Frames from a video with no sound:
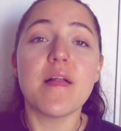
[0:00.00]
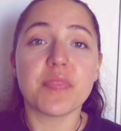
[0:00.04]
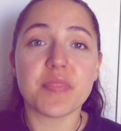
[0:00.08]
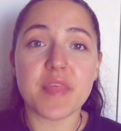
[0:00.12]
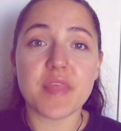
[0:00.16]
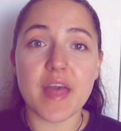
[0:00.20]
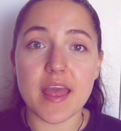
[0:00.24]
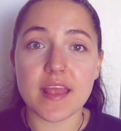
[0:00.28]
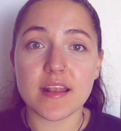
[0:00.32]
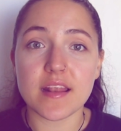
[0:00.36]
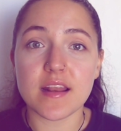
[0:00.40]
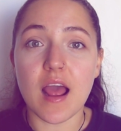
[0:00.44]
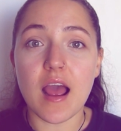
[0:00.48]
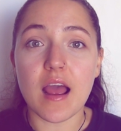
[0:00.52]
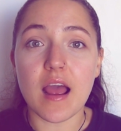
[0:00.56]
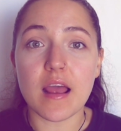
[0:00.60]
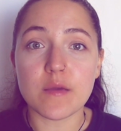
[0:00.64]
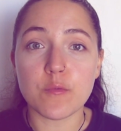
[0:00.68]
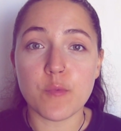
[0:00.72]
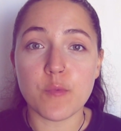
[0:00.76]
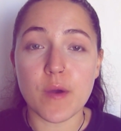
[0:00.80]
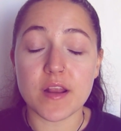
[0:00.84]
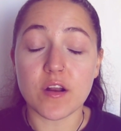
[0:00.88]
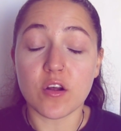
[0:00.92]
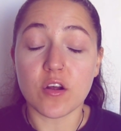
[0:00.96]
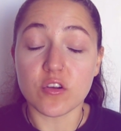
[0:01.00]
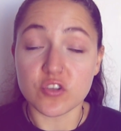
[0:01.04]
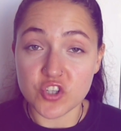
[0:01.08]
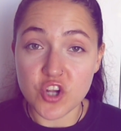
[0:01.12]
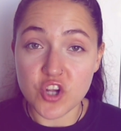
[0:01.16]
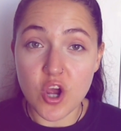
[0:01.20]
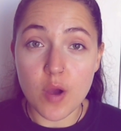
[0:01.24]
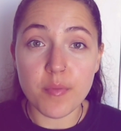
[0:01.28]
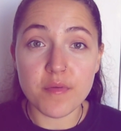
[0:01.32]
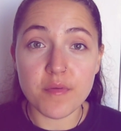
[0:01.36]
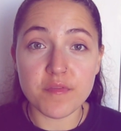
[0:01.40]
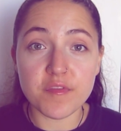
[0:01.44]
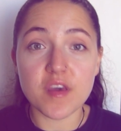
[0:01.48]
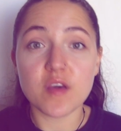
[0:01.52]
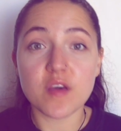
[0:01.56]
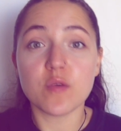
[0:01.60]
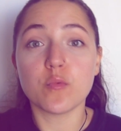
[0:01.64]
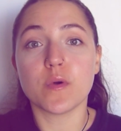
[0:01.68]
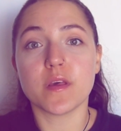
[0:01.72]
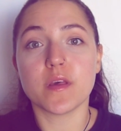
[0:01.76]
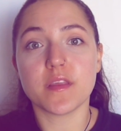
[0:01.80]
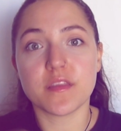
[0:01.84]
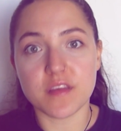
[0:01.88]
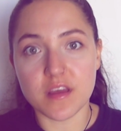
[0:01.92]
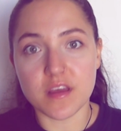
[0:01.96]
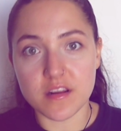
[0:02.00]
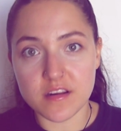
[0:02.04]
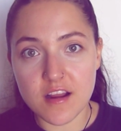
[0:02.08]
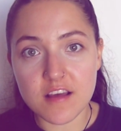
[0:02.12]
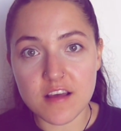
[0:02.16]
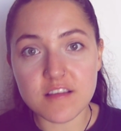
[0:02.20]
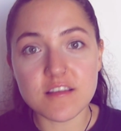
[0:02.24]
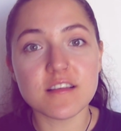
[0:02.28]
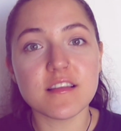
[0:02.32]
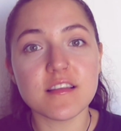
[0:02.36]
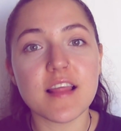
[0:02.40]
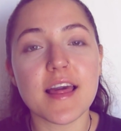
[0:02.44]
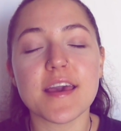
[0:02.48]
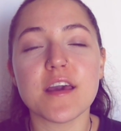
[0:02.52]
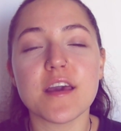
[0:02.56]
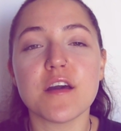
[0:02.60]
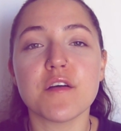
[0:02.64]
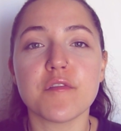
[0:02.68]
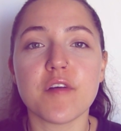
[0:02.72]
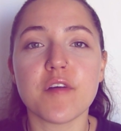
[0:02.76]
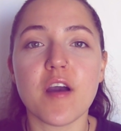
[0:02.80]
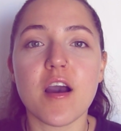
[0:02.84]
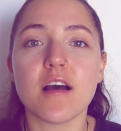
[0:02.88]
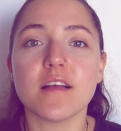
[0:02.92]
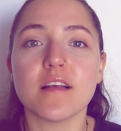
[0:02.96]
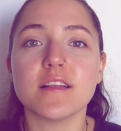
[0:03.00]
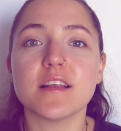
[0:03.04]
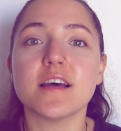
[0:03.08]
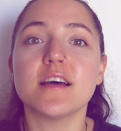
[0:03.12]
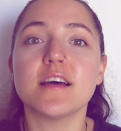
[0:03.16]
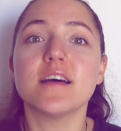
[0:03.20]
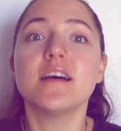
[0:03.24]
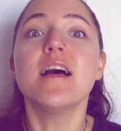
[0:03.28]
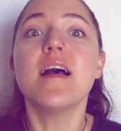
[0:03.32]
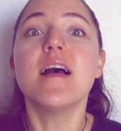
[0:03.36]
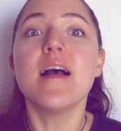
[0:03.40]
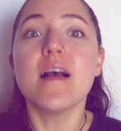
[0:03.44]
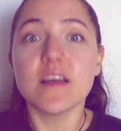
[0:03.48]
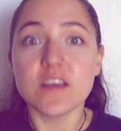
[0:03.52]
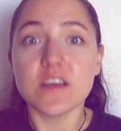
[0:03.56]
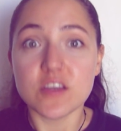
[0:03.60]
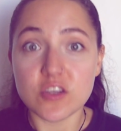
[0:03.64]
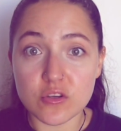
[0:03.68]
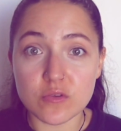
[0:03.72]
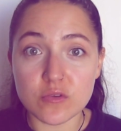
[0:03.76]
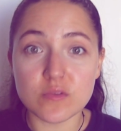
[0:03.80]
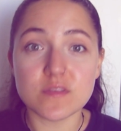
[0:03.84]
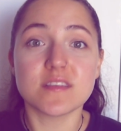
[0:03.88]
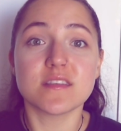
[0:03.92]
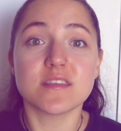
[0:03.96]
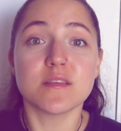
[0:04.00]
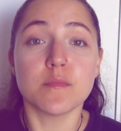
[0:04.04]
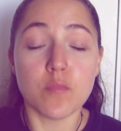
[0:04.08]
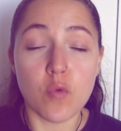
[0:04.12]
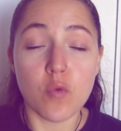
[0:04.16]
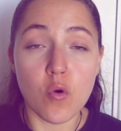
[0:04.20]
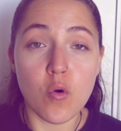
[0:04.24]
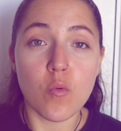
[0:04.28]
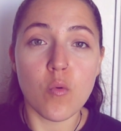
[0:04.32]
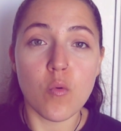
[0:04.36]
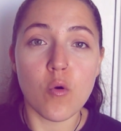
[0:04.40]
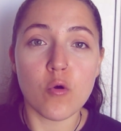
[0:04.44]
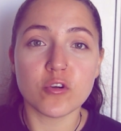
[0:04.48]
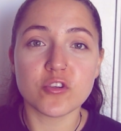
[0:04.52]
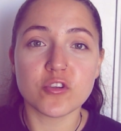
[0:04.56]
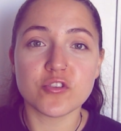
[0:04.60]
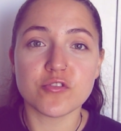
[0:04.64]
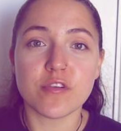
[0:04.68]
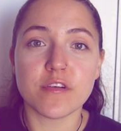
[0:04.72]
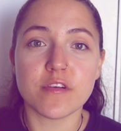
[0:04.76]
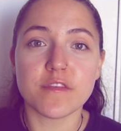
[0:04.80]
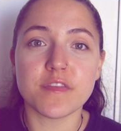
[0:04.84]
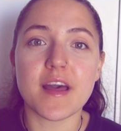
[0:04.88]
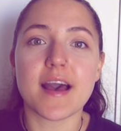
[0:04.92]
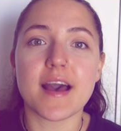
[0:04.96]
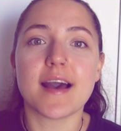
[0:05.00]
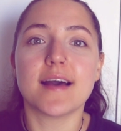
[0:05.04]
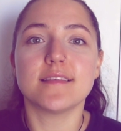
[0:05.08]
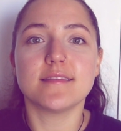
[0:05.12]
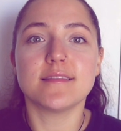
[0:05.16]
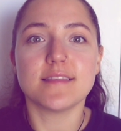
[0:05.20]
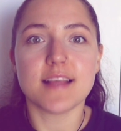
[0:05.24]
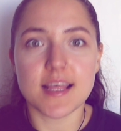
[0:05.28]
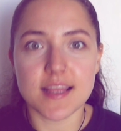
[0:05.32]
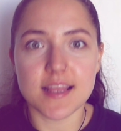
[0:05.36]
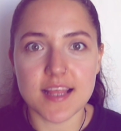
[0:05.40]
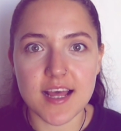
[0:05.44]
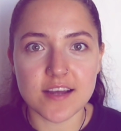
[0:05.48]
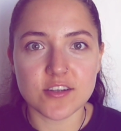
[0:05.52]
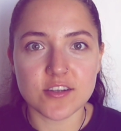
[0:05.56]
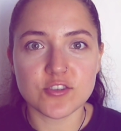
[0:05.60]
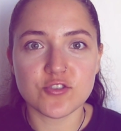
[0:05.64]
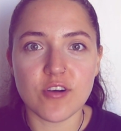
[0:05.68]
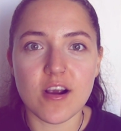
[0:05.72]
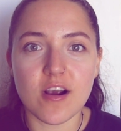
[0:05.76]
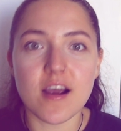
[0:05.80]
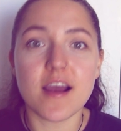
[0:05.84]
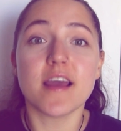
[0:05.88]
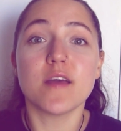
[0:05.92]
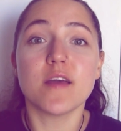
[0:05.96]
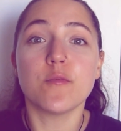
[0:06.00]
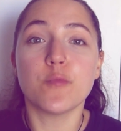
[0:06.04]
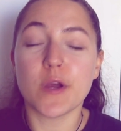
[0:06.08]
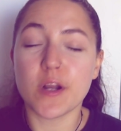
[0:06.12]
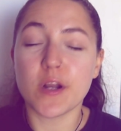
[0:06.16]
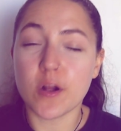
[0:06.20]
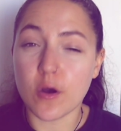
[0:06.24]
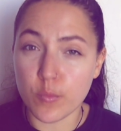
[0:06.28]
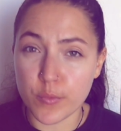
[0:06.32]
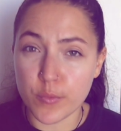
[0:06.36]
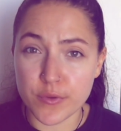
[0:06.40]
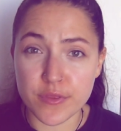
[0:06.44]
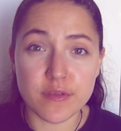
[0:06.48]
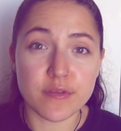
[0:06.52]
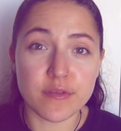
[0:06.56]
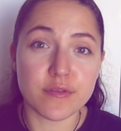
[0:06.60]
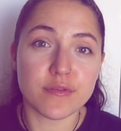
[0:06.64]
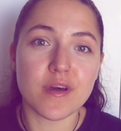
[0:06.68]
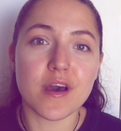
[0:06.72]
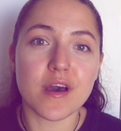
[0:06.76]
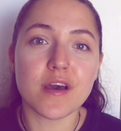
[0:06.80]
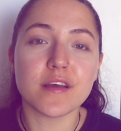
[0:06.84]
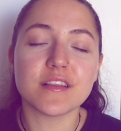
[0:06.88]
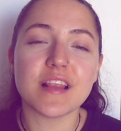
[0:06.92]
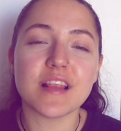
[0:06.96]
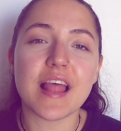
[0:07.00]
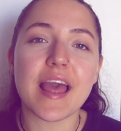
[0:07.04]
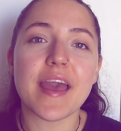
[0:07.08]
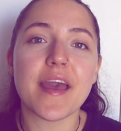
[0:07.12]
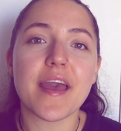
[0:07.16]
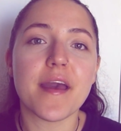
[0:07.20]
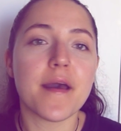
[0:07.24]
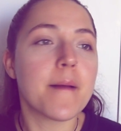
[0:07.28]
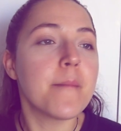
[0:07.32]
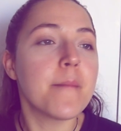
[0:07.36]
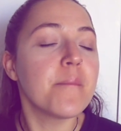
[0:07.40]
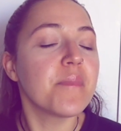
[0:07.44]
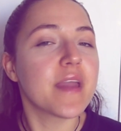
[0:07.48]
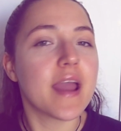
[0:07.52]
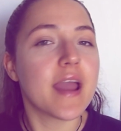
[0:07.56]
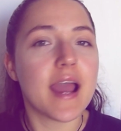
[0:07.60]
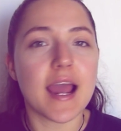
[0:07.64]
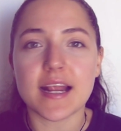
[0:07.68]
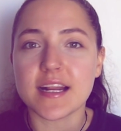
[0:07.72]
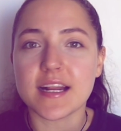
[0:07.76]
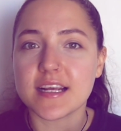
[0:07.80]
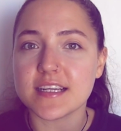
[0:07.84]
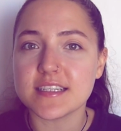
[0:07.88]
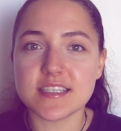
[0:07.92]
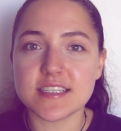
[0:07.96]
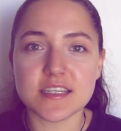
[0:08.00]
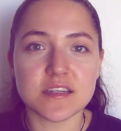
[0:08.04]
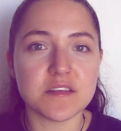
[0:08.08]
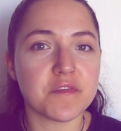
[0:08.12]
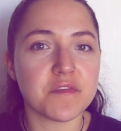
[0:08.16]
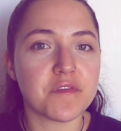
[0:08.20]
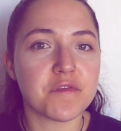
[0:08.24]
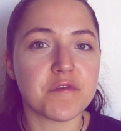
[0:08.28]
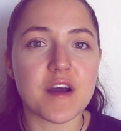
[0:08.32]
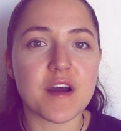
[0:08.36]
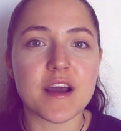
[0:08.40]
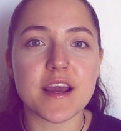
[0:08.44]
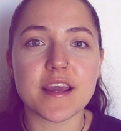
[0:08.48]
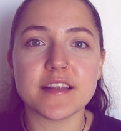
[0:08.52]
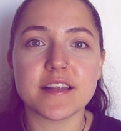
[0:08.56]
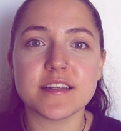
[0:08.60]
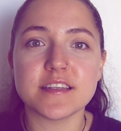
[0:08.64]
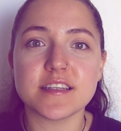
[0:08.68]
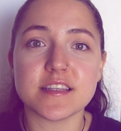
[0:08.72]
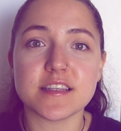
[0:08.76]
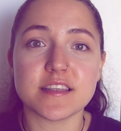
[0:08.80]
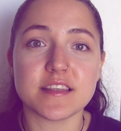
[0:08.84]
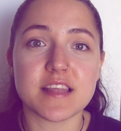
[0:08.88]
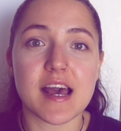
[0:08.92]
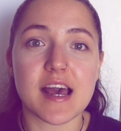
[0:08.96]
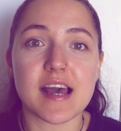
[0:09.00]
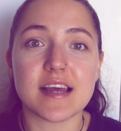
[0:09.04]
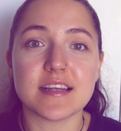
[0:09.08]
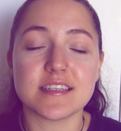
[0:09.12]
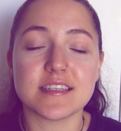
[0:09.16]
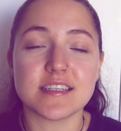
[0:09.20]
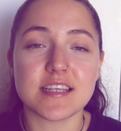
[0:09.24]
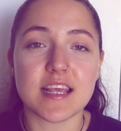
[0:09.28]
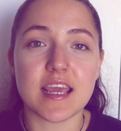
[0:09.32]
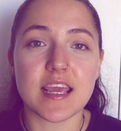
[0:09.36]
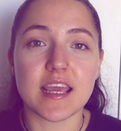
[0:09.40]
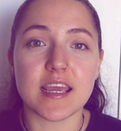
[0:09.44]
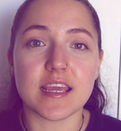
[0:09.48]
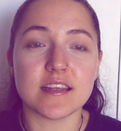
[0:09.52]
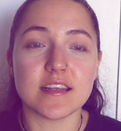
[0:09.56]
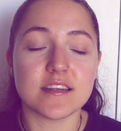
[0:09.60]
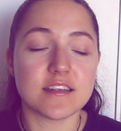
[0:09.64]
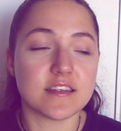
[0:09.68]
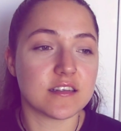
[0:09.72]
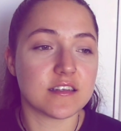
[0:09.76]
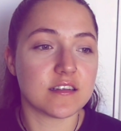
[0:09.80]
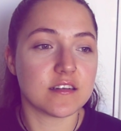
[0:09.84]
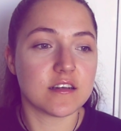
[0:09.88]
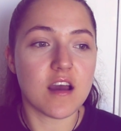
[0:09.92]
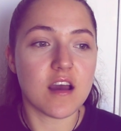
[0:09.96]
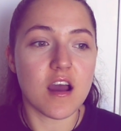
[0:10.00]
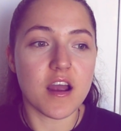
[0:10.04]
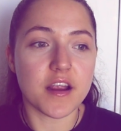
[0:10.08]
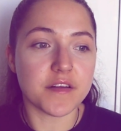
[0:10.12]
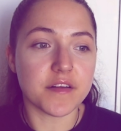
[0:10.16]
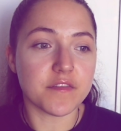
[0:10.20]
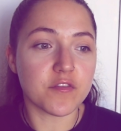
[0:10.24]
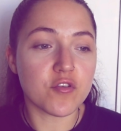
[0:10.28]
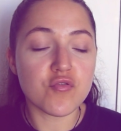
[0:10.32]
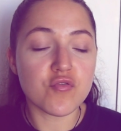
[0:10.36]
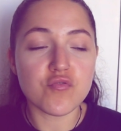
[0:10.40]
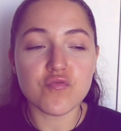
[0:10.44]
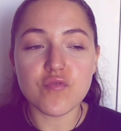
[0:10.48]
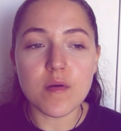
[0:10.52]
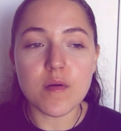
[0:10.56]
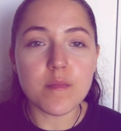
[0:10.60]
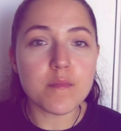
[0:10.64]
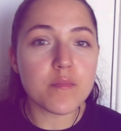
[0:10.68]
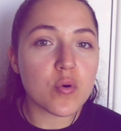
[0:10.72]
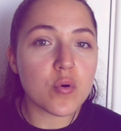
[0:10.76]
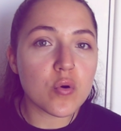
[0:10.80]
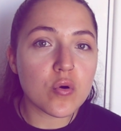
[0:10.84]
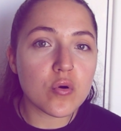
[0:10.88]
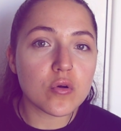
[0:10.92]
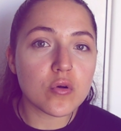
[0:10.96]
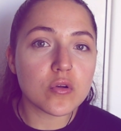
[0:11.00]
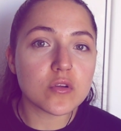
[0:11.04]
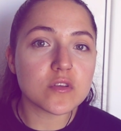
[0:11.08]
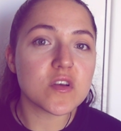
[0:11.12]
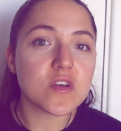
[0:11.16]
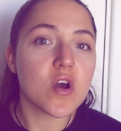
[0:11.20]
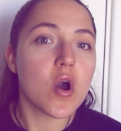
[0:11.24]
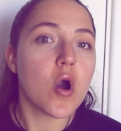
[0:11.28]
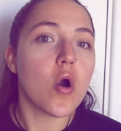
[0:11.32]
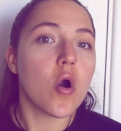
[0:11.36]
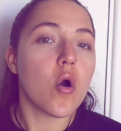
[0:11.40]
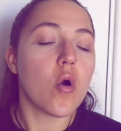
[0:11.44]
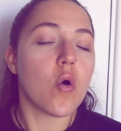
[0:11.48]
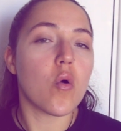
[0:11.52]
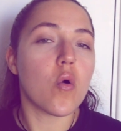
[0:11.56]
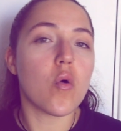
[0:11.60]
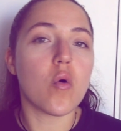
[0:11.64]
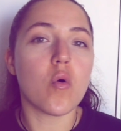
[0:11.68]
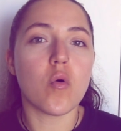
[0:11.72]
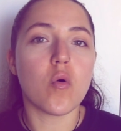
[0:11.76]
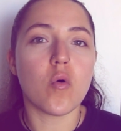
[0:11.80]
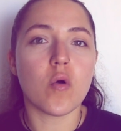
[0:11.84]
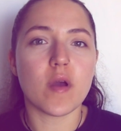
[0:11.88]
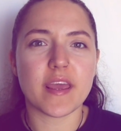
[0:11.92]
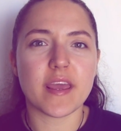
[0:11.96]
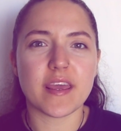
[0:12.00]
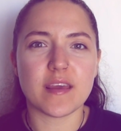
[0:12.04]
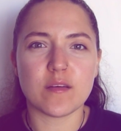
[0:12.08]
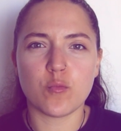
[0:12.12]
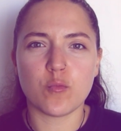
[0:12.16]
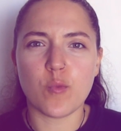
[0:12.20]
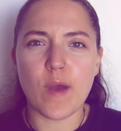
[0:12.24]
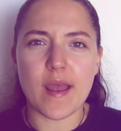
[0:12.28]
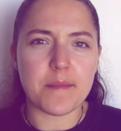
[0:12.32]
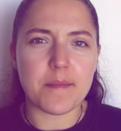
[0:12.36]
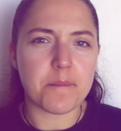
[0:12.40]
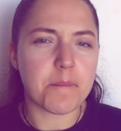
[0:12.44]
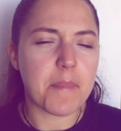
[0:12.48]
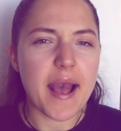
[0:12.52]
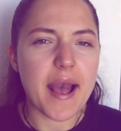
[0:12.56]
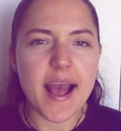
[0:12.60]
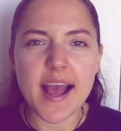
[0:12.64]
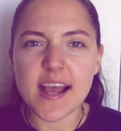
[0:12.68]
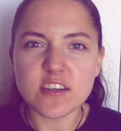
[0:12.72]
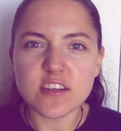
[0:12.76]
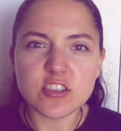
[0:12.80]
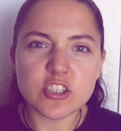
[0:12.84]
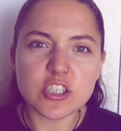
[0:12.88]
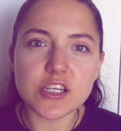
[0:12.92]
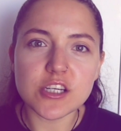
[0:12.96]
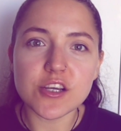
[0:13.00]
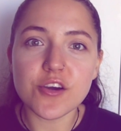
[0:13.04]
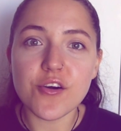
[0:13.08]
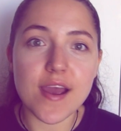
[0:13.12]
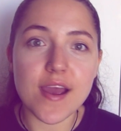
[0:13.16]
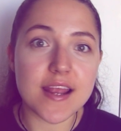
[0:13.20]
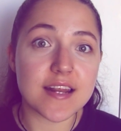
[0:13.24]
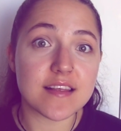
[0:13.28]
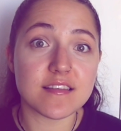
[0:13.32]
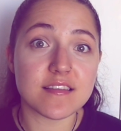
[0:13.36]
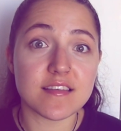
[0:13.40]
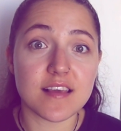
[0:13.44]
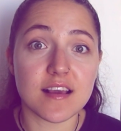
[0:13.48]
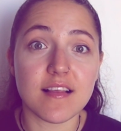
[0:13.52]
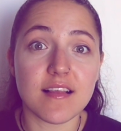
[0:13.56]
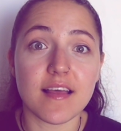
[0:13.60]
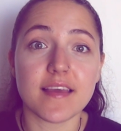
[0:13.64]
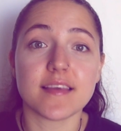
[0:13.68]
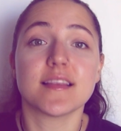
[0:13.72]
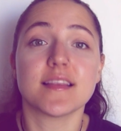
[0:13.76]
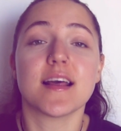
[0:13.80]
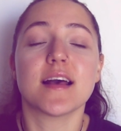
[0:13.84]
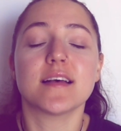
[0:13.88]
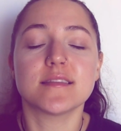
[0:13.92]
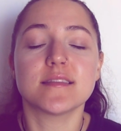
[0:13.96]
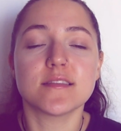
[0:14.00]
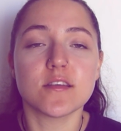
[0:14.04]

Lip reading: then I went on top of it with another layer of colour, used some more water on that, let that dry, and went on with the third layer, and I didn't find that it kind of crumbled or it went patchy or anything like that.